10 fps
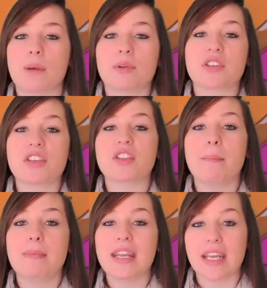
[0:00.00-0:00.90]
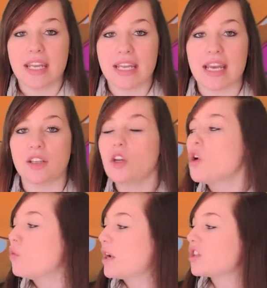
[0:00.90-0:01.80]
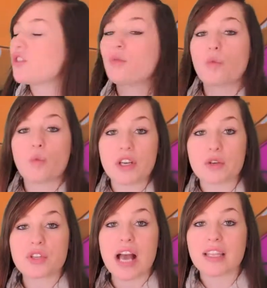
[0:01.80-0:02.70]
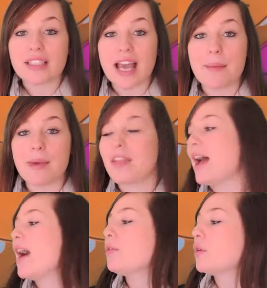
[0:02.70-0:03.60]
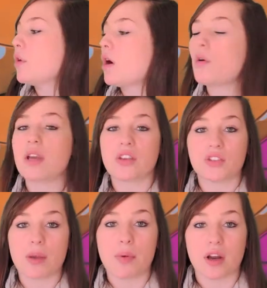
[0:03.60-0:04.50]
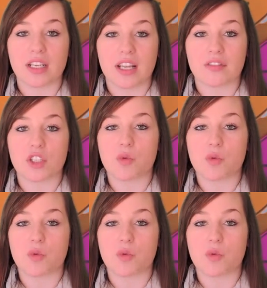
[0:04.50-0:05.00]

represents the minute hand, which when you're telling time by the hour will always stay pointed at the